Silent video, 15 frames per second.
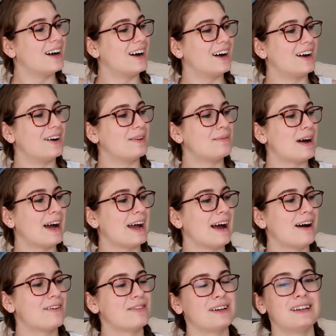I
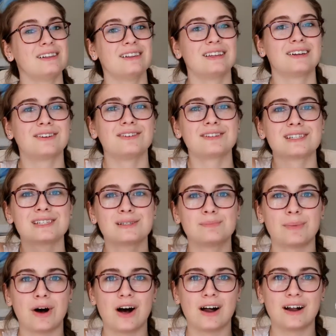have a little
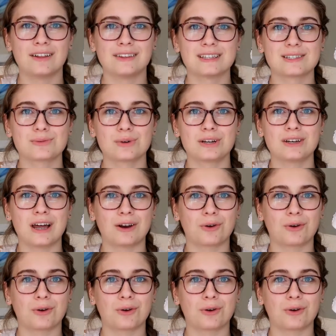spot on this one.